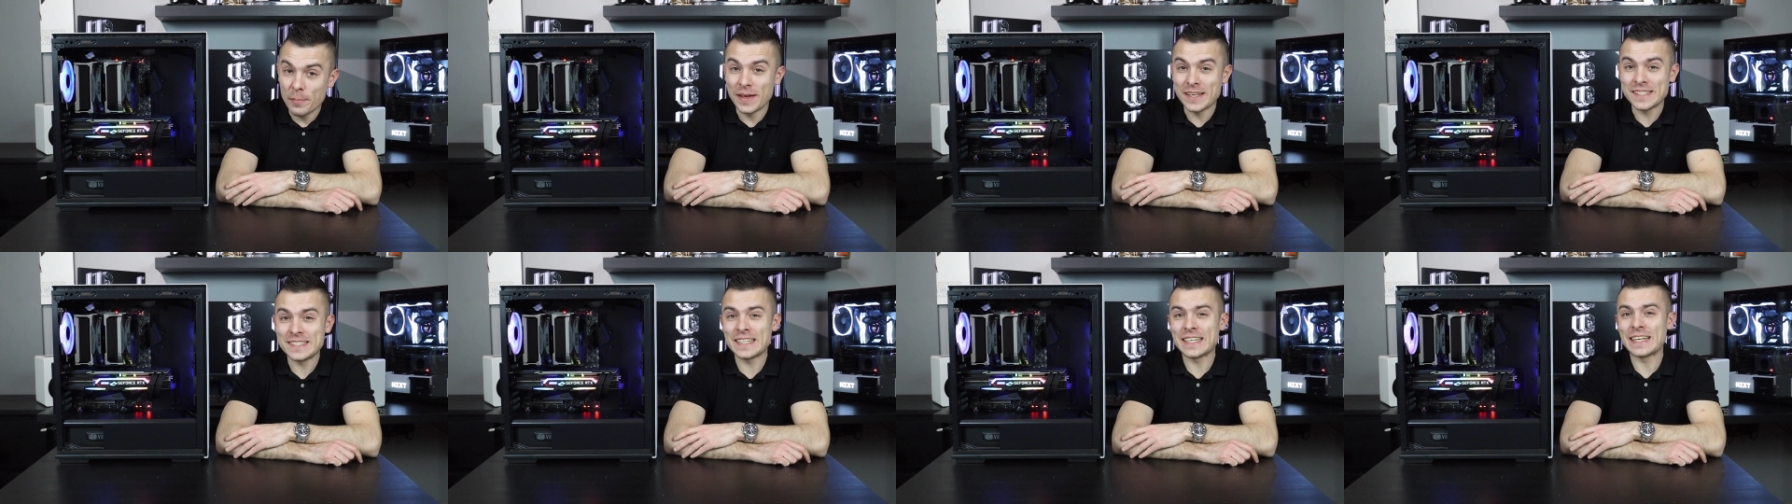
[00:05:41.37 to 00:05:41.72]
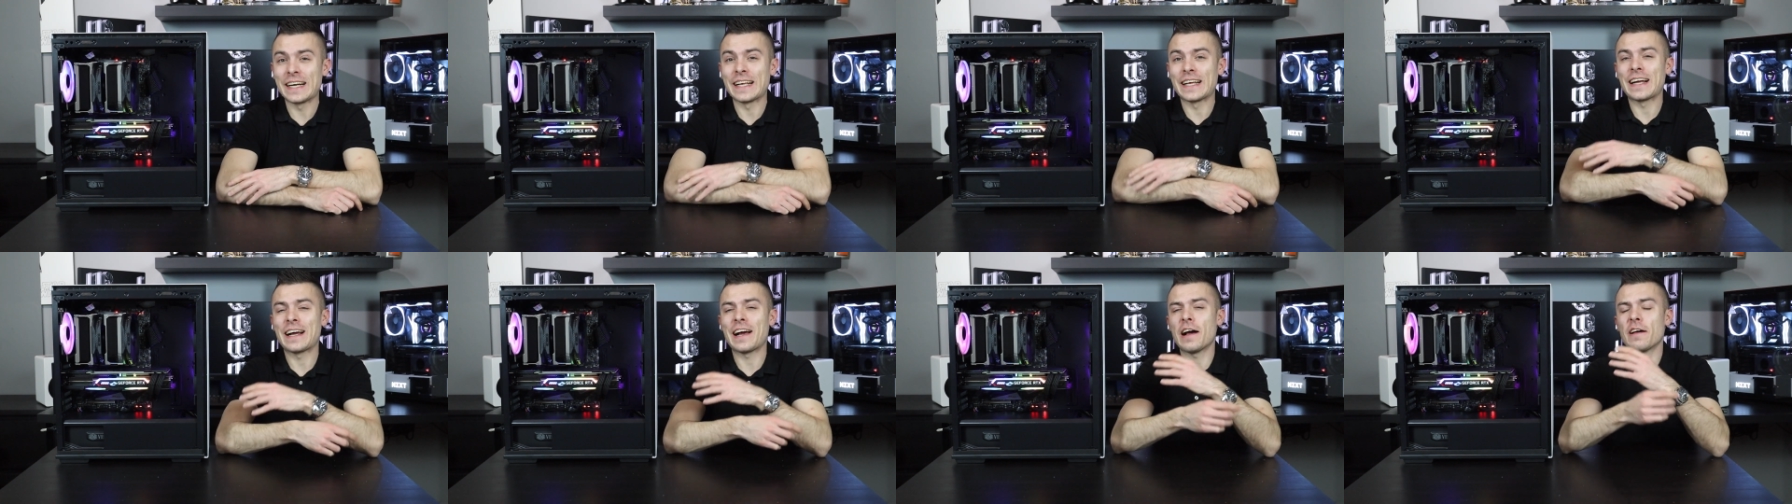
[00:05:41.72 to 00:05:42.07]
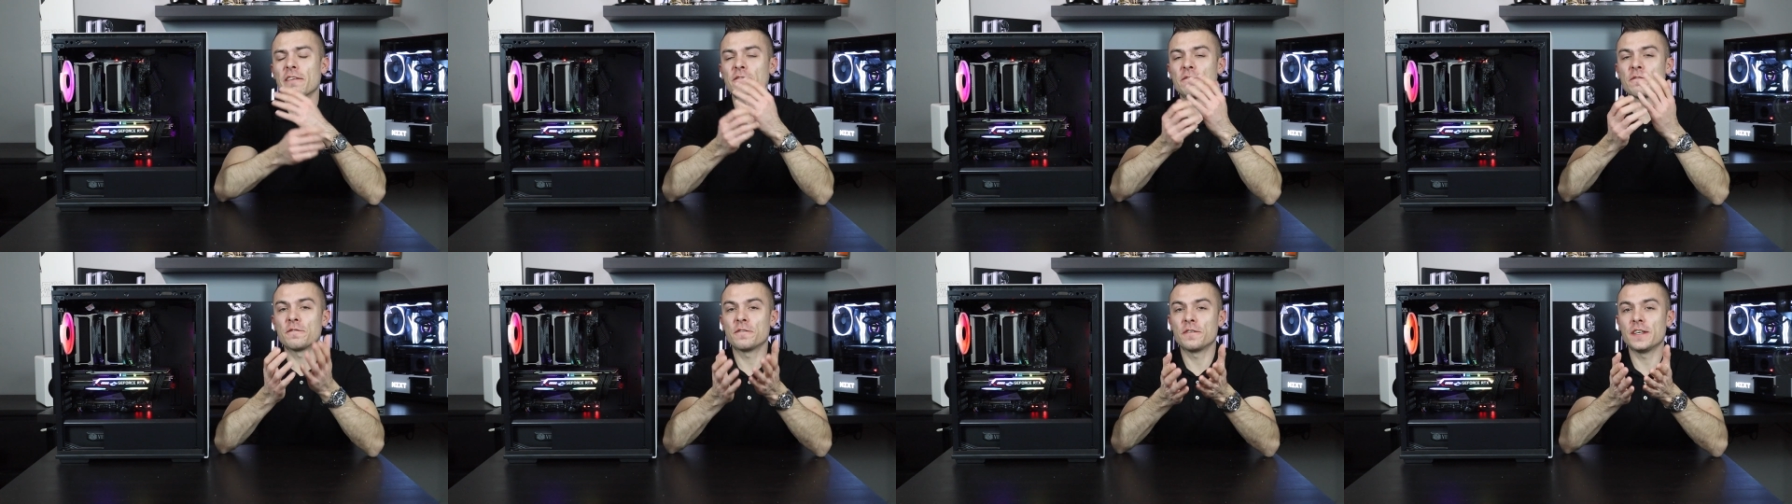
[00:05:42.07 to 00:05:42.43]
basically
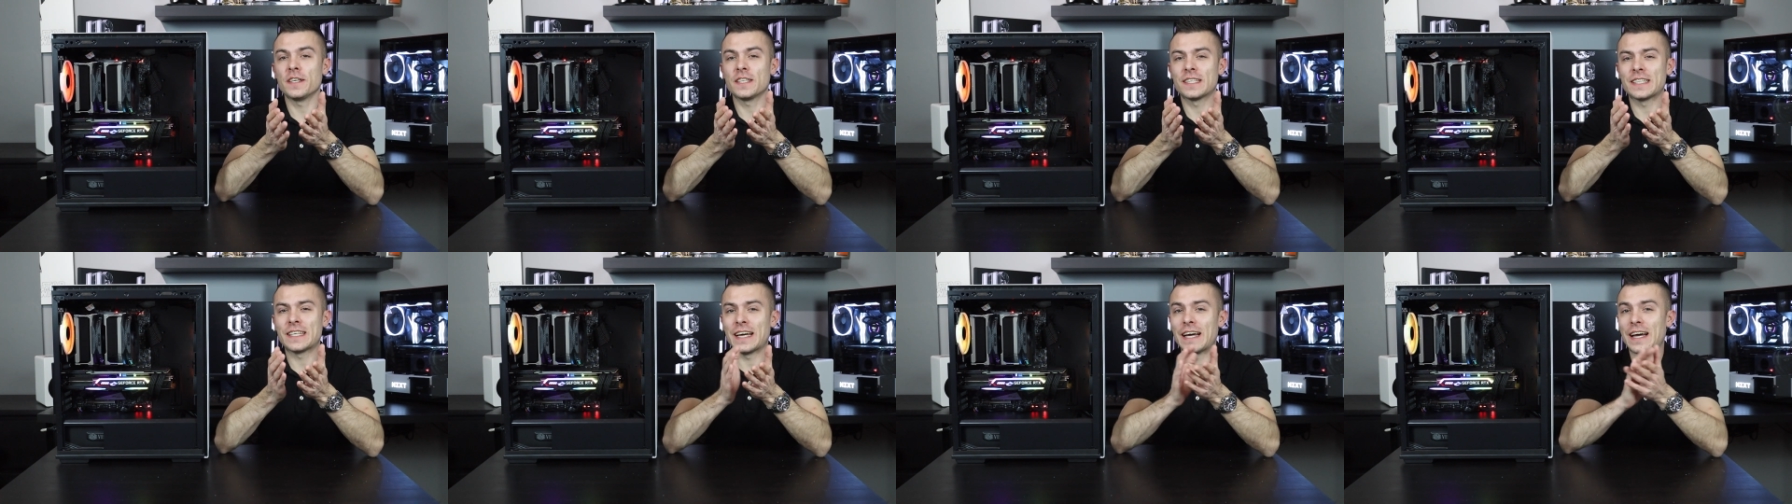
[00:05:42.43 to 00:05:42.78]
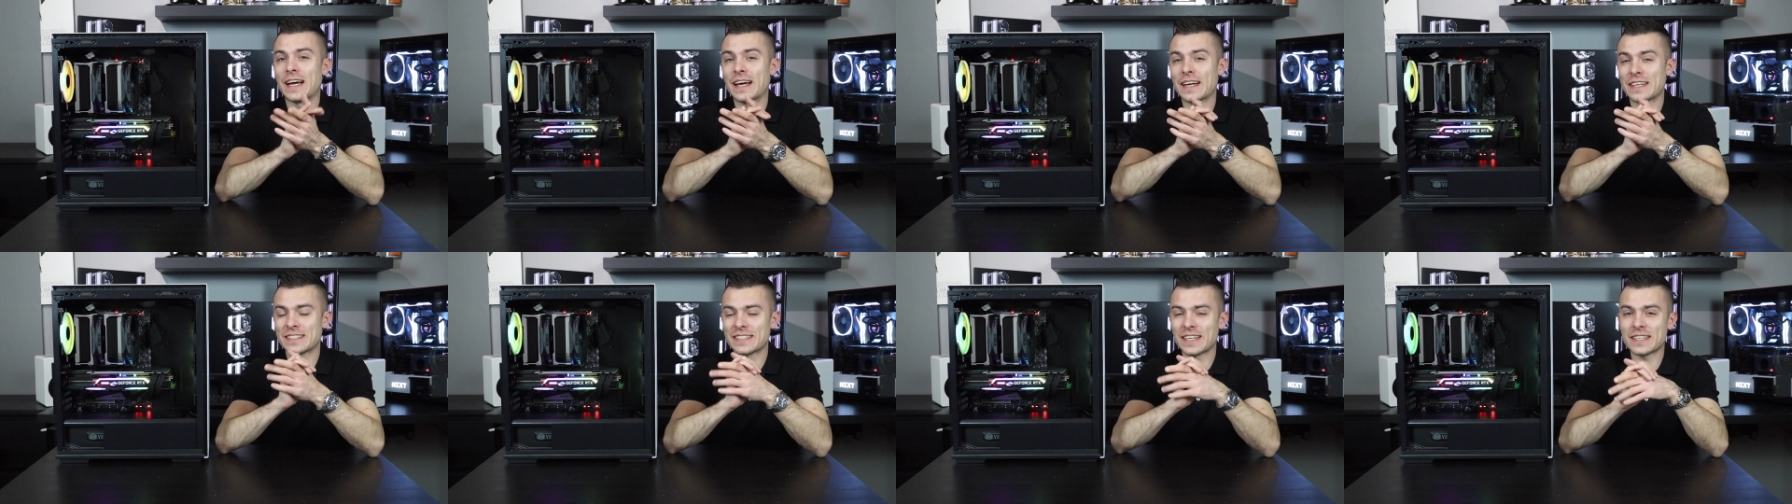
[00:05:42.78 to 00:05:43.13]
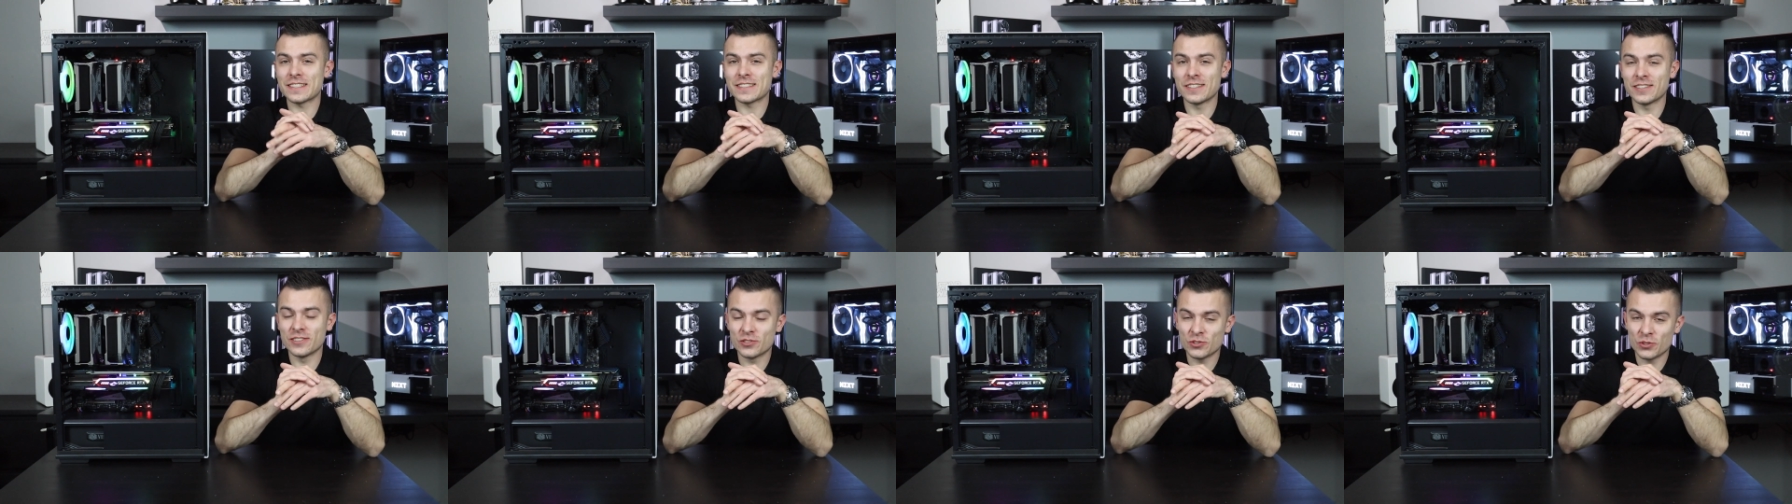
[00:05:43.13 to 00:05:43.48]
can't fit
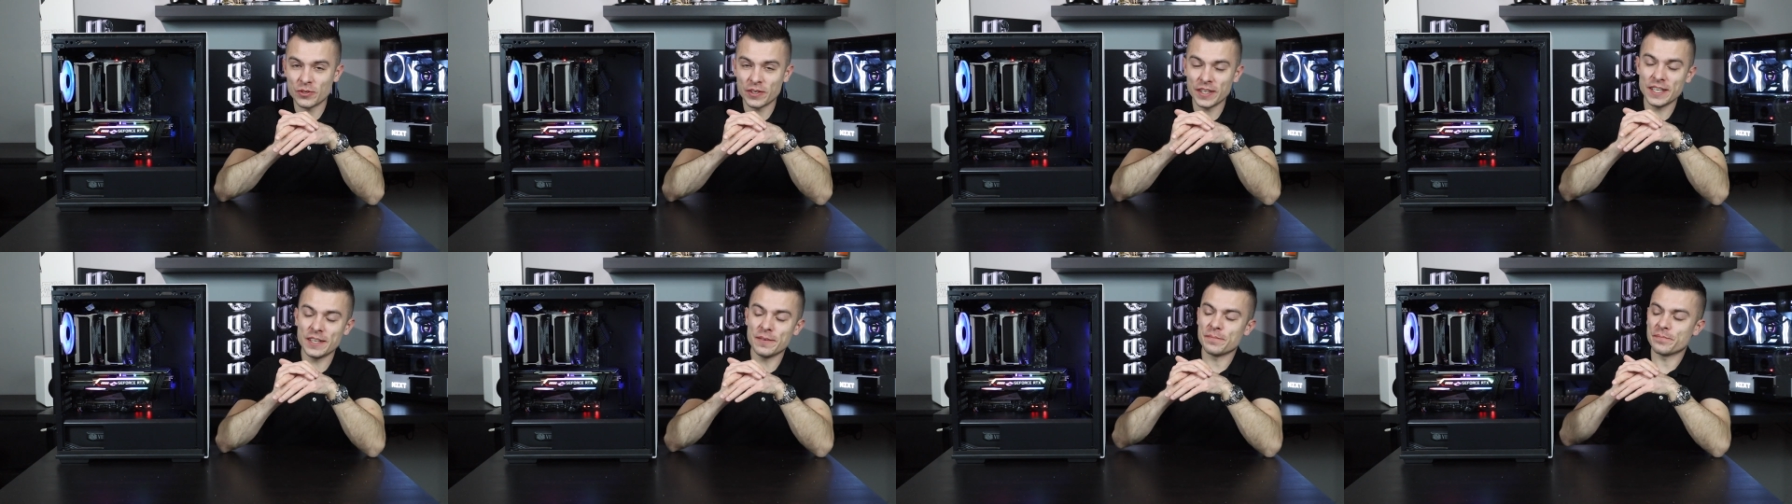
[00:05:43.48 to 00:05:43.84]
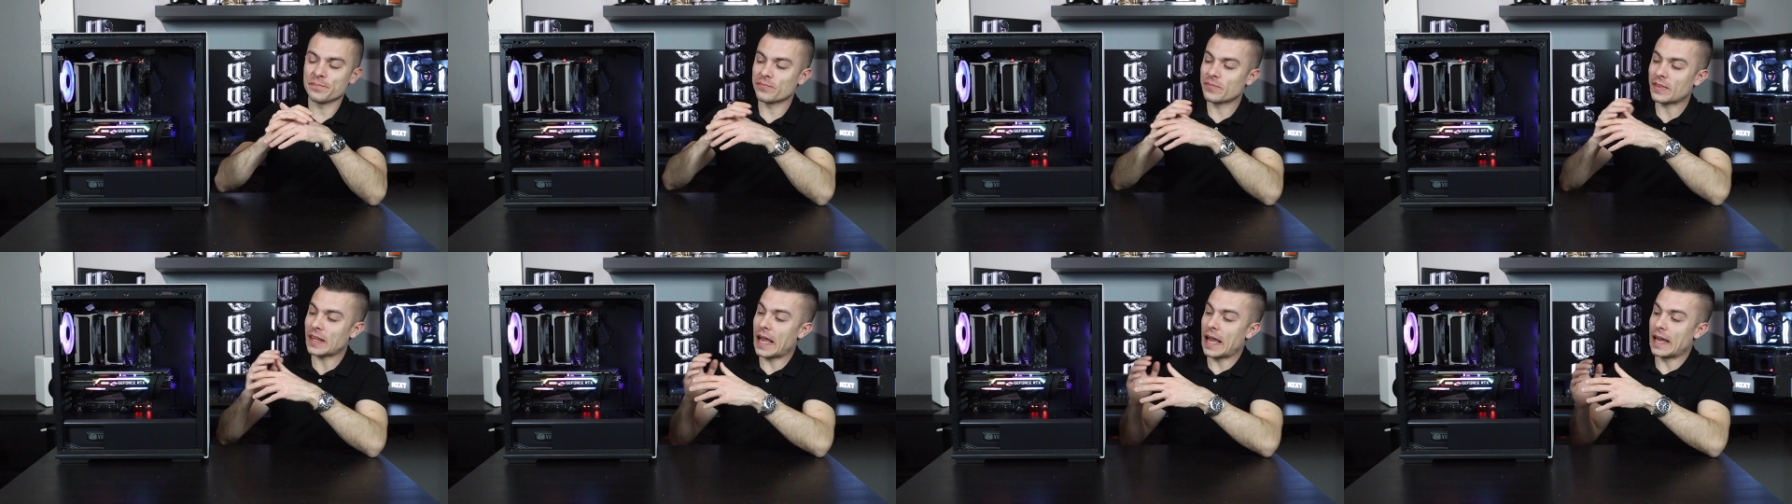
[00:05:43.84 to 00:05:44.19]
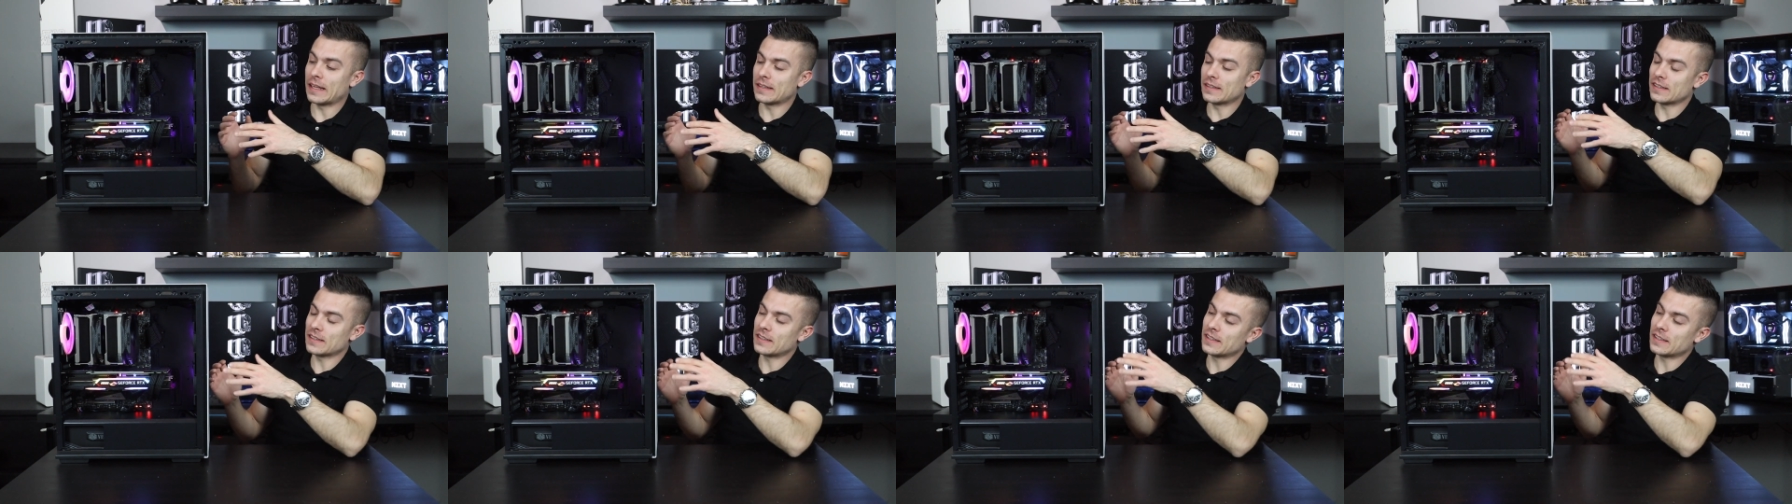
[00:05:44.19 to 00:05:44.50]
Assassin 3, and